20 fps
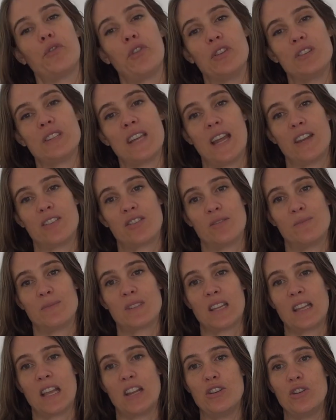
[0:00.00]
a few
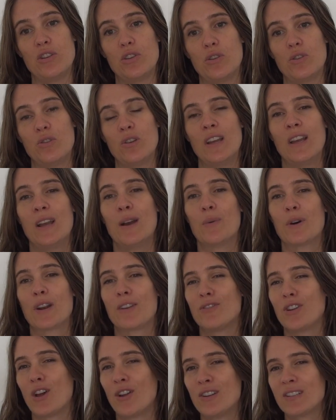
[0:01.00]
tantrums and I knew,
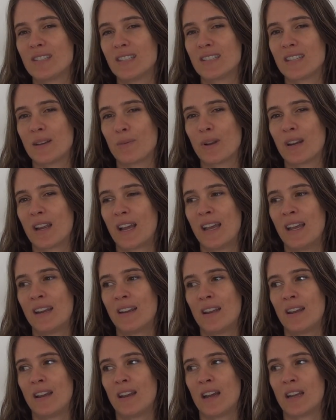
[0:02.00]
what I've noticed is that when I
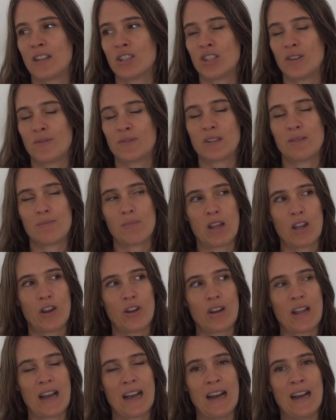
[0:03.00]
had a shift in
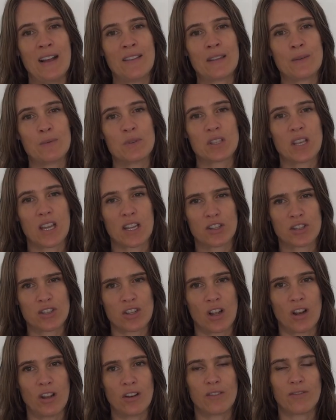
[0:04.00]
my own heart that was like
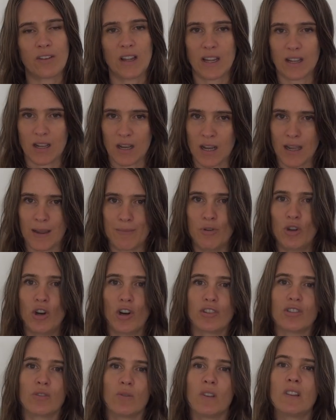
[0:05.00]
solid of like, I am
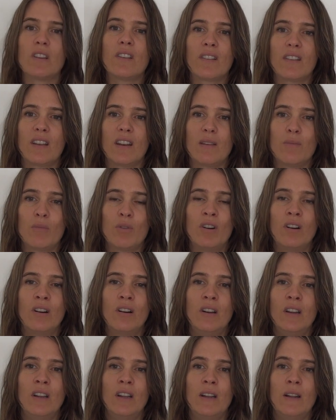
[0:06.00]
not doing this
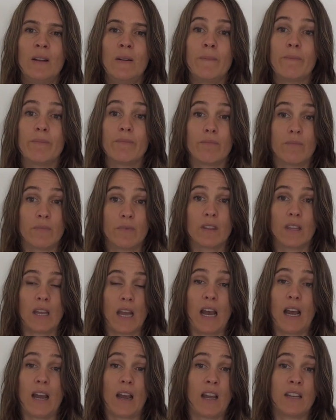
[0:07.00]
anymore,
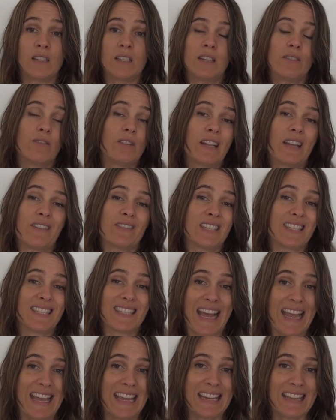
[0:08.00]
I didn't really have to
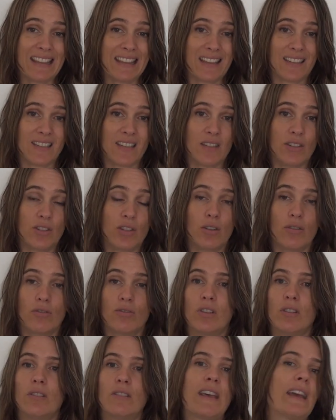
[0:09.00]
say anything to the
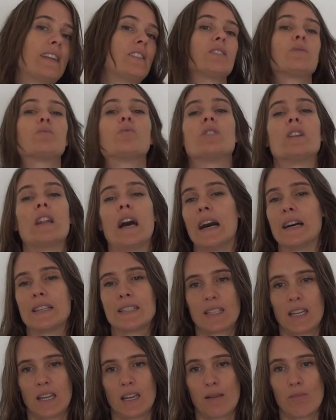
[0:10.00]
children. They just wouldn't
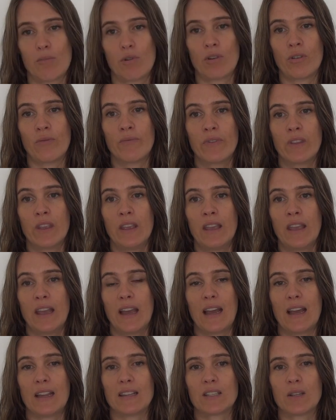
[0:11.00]
ask anymore.
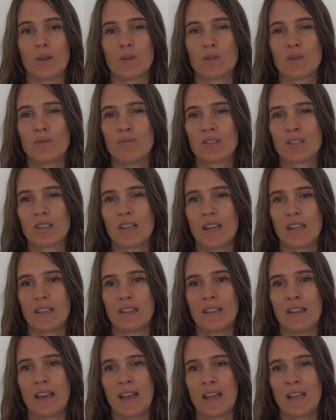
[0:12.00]
And so it's almost
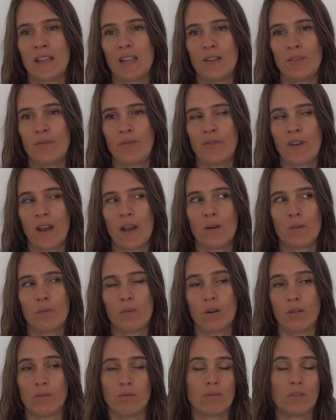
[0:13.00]
like they felt,
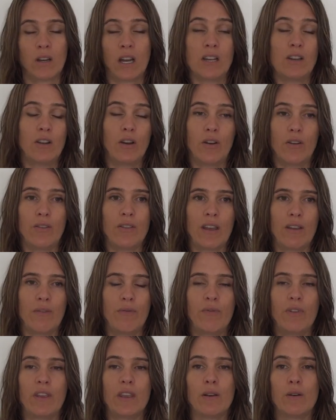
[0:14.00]
well, I know, they
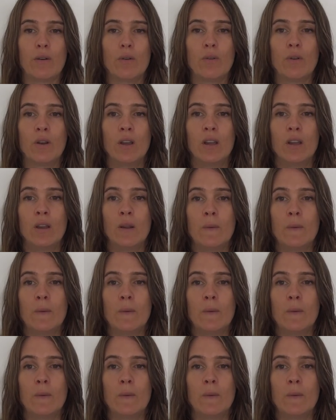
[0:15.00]
feel